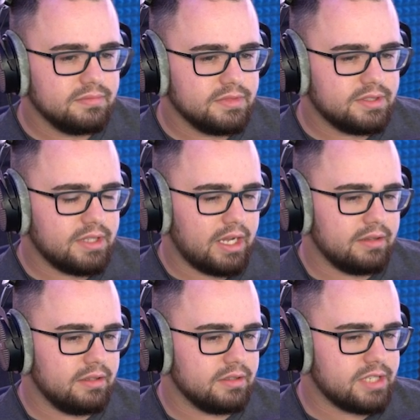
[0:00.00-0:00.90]
It's not
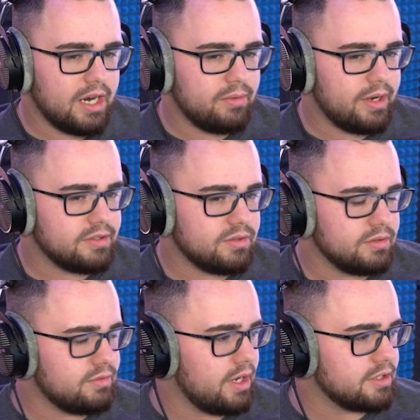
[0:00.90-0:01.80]
a
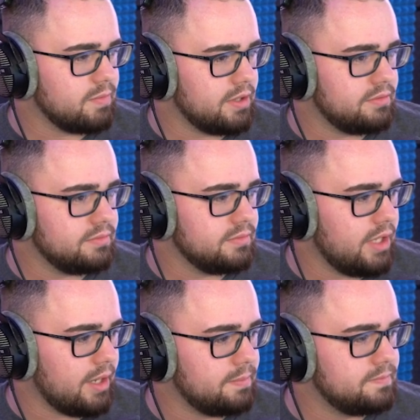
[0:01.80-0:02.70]
Tyrannosaurus Rex, but
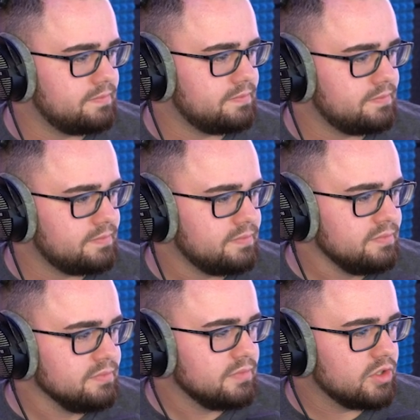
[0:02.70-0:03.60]
yeah.
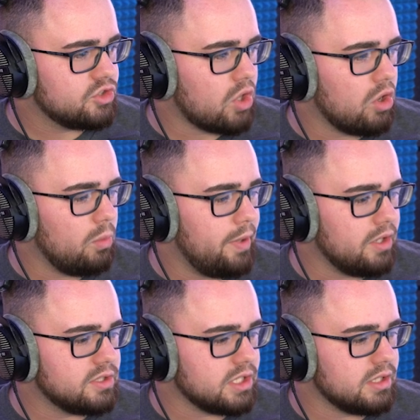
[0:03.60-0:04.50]

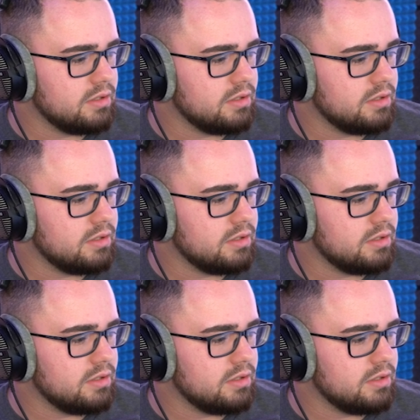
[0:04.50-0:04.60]
Pelta.